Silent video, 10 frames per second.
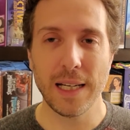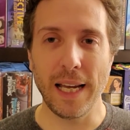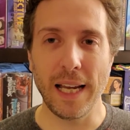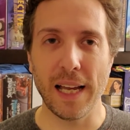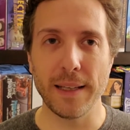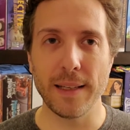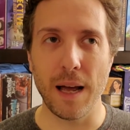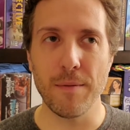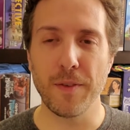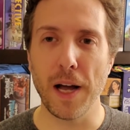And
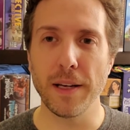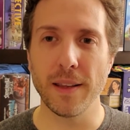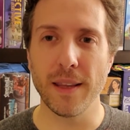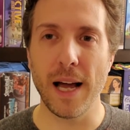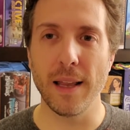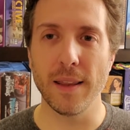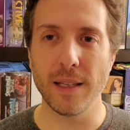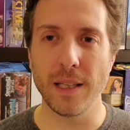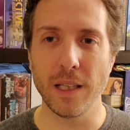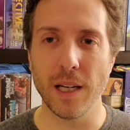I'm finding that
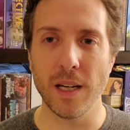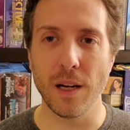the